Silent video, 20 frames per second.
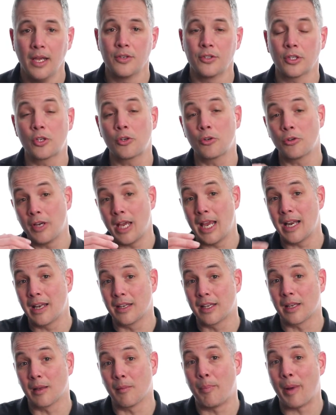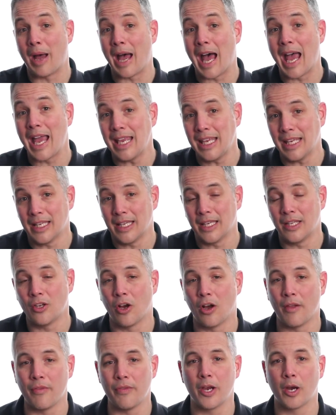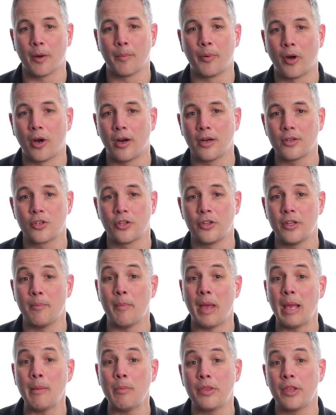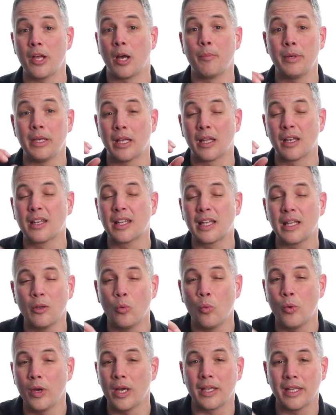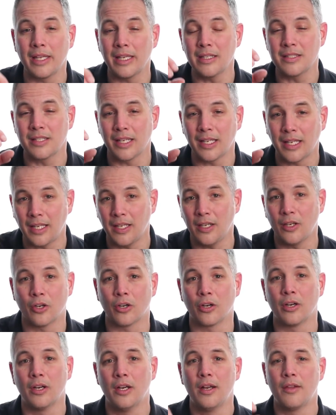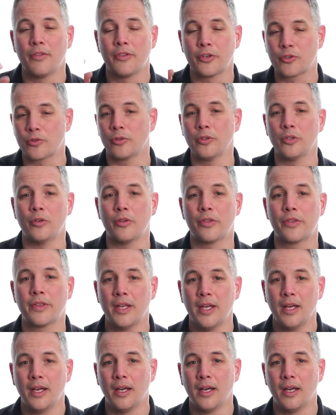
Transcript: to create a little buy-in on their part so that maybe they'll be a little willing to hear the truth